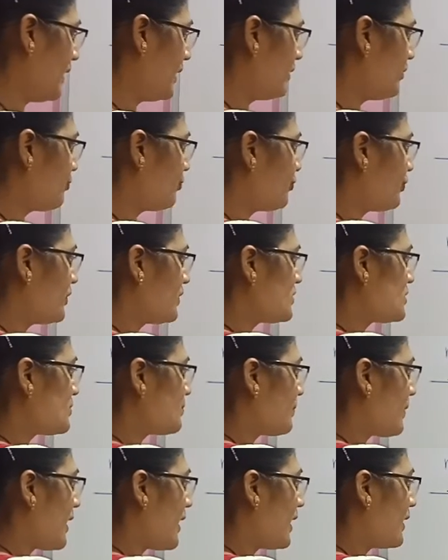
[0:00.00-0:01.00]
In
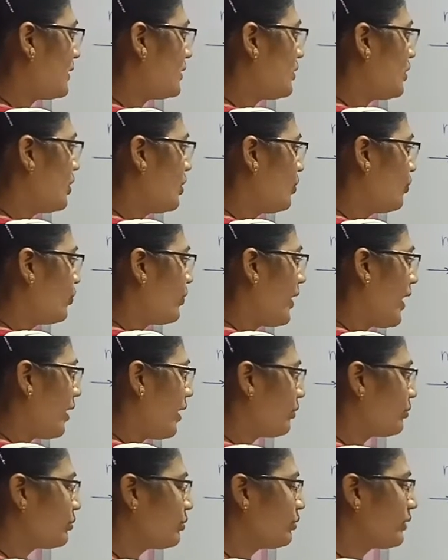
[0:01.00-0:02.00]
first part we
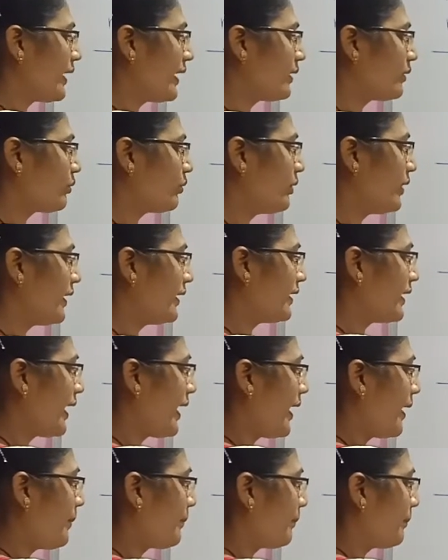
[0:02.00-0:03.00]
have to calculate
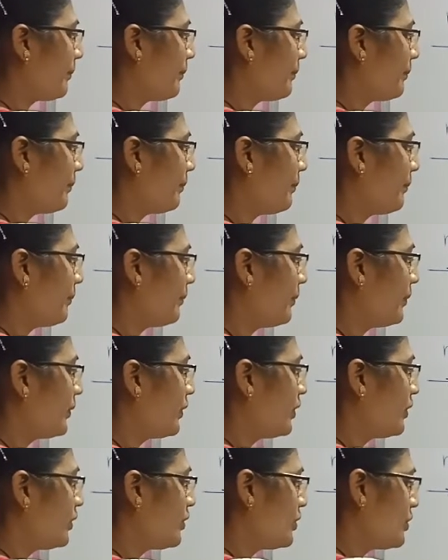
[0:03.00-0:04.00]
M.
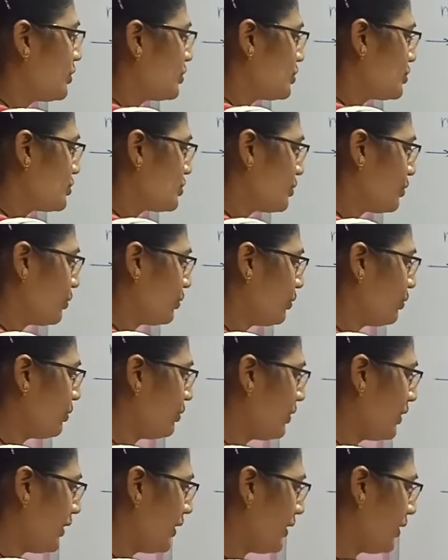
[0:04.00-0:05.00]

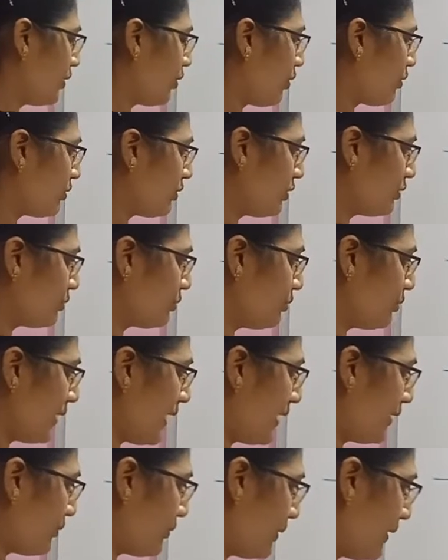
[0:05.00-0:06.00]
So in order to
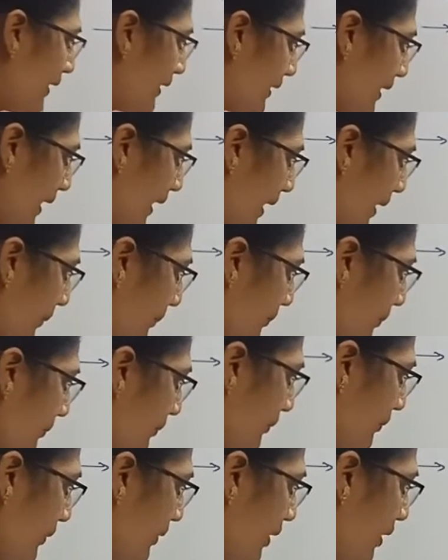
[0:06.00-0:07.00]
calculate
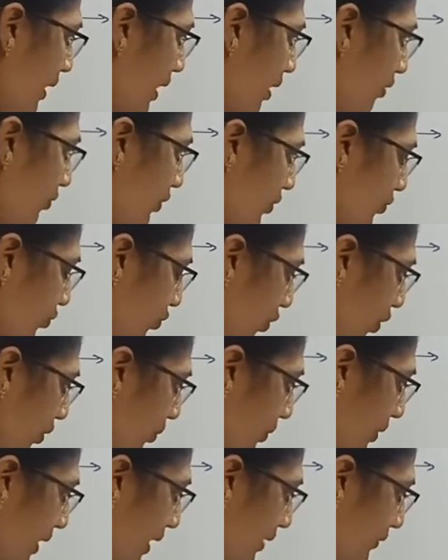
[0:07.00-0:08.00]
M, our
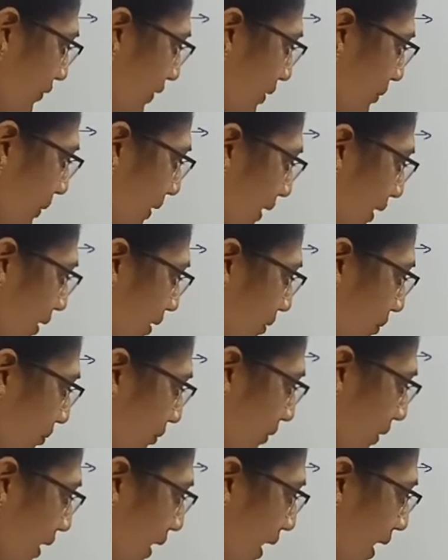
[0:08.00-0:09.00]
formula will become
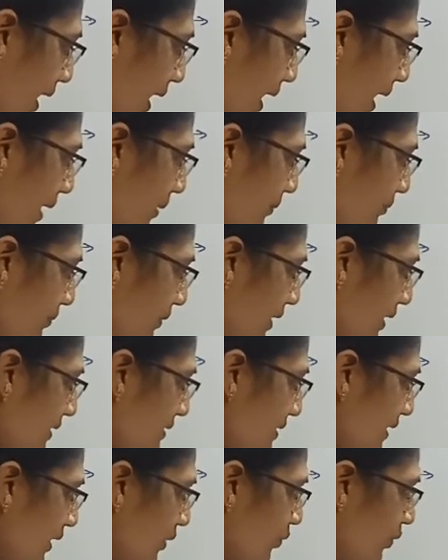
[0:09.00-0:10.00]
M
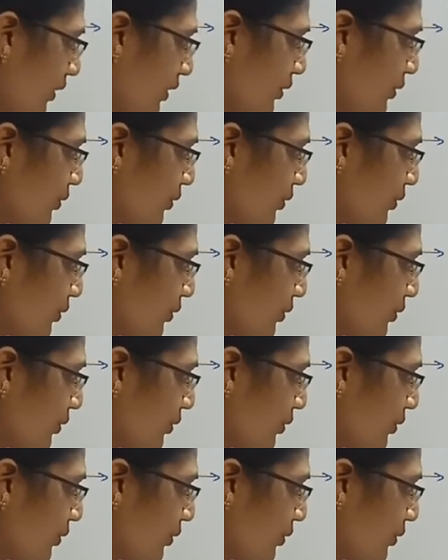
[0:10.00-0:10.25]
is equal